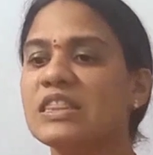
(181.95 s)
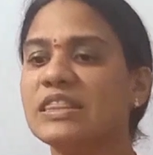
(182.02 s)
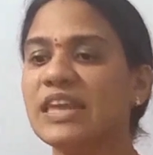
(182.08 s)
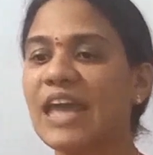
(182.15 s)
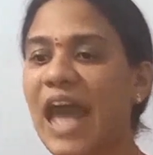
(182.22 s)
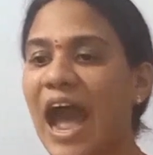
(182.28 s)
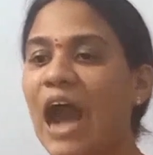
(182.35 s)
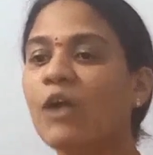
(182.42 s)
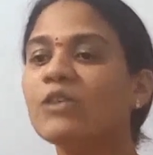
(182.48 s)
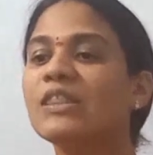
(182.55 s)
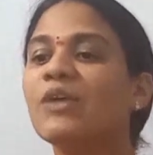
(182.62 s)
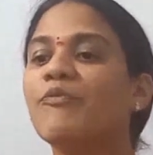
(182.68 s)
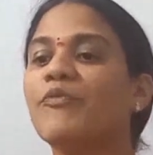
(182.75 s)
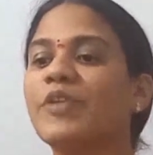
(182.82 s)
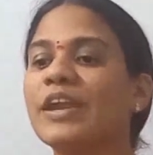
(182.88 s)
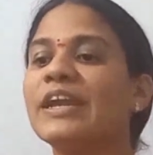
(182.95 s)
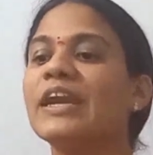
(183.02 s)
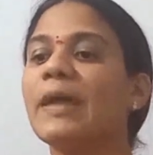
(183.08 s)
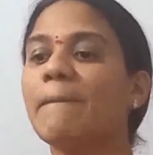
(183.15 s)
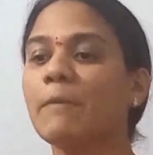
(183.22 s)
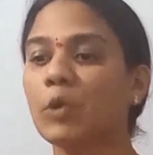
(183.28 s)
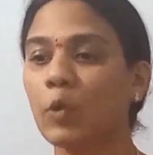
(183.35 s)
they have the
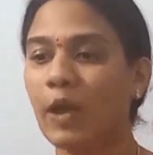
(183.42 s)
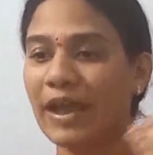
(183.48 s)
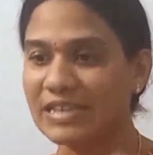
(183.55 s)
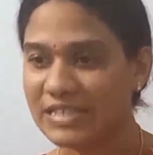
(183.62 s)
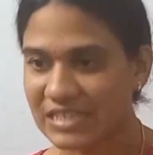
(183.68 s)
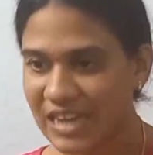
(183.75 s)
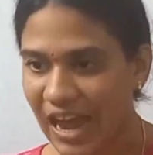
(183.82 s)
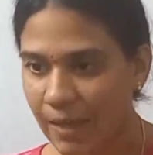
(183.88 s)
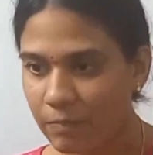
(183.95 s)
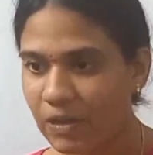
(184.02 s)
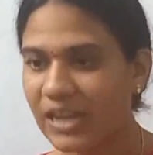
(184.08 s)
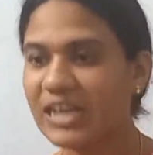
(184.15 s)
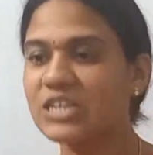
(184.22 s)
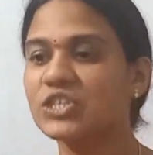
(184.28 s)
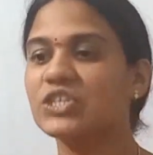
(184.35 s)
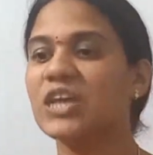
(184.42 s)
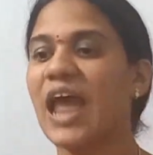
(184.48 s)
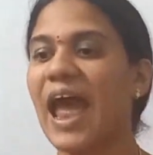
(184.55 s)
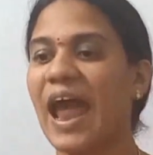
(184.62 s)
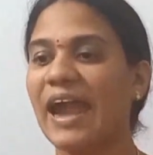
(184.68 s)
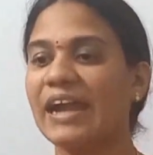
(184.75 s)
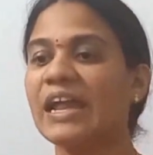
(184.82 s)
freedom to establish
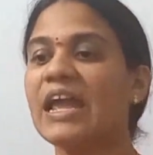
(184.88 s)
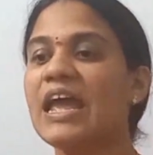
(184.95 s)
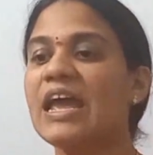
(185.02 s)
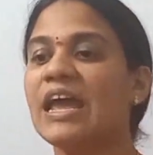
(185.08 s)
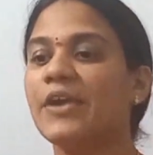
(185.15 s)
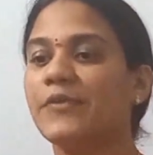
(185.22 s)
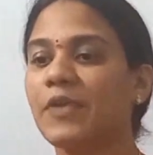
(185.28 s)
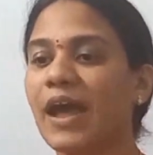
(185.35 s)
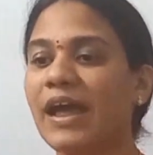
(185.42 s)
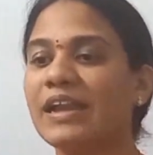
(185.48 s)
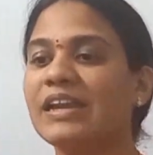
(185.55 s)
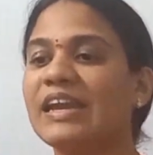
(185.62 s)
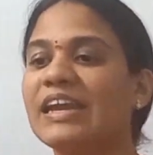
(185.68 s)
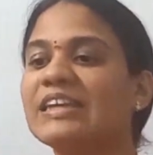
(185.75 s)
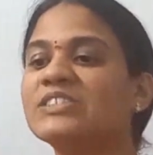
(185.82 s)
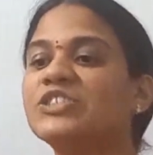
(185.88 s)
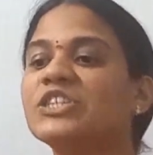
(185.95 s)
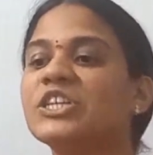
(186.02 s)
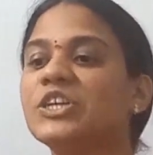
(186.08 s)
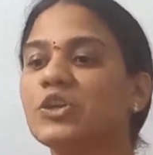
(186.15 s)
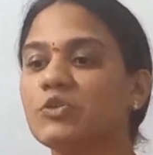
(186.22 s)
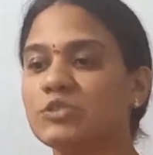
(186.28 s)
and run
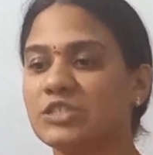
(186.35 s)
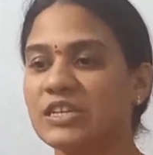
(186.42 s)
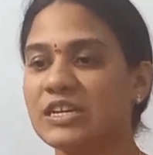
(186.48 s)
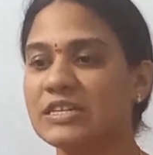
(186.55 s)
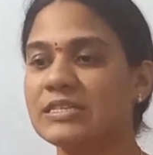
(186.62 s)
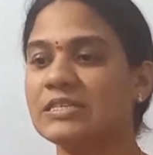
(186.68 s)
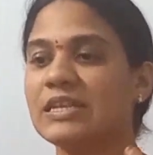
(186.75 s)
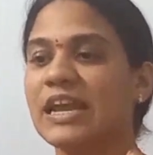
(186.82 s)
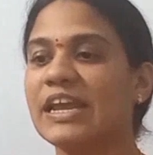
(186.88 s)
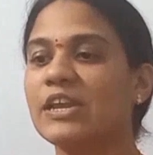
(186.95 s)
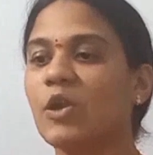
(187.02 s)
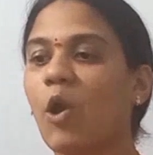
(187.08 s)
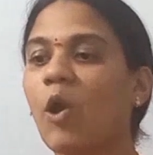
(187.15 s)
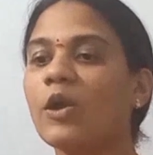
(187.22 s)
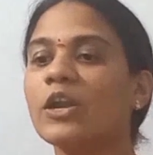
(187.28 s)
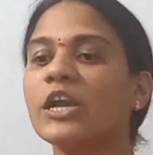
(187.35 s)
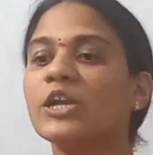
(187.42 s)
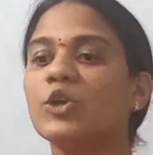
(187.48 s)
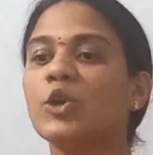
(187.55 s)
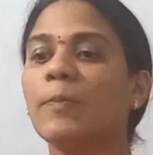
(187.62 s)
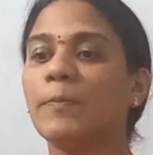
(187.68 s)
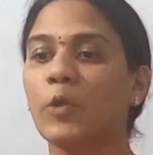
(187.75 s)
institutions in
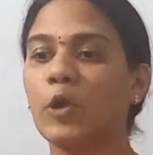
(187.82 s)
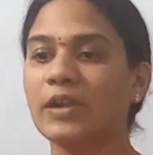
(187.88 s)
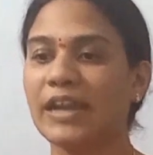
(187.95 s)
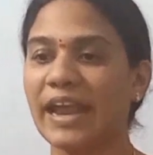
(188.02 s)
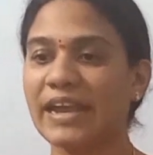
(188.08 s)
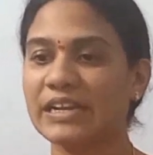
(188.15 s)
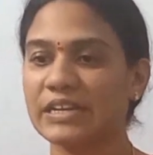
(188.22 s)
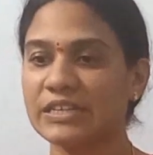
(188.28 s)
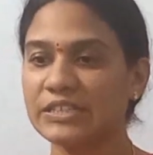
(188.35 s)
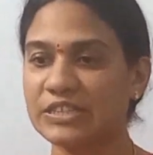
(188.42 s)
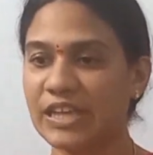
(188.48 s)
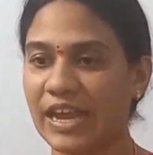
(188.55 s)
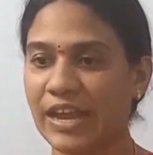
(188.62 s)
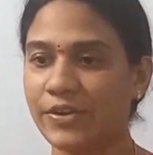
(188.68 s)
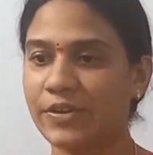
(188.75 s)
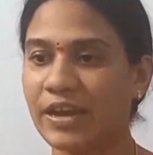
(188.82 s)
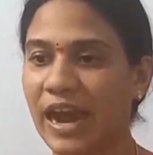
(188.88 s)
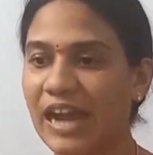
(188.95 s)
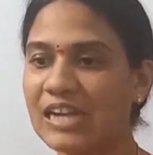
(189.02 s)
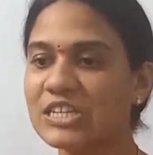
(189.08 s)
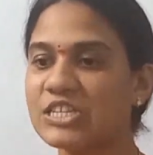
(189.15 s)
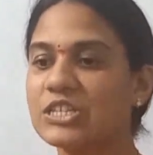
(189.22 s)
order to protect their
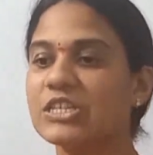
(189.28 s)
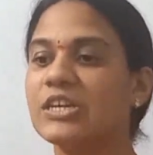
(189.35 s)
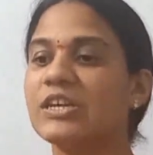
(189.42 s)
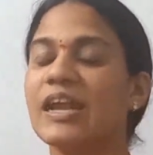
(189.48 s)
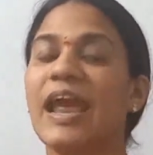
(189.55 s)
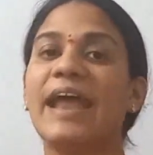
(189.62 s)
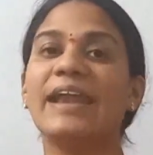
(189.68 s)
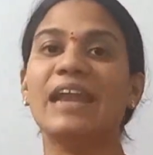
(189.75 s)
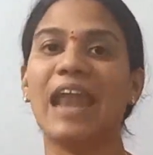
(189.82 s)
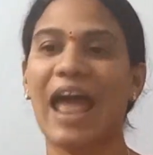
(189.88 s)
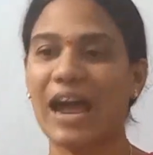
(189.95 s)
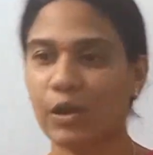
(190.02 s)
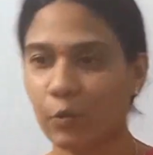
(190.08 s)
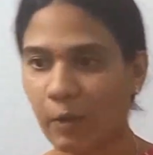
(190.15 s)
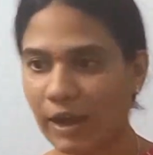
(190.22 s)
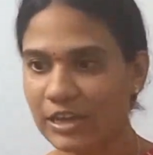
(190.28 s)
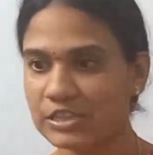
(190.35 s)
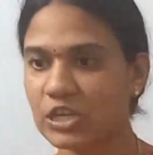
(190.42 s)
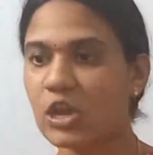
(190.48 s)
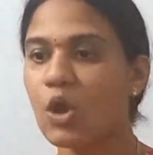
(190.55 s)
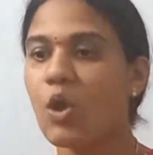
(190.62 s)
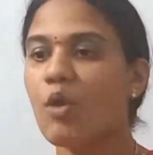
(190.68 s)
culture and language.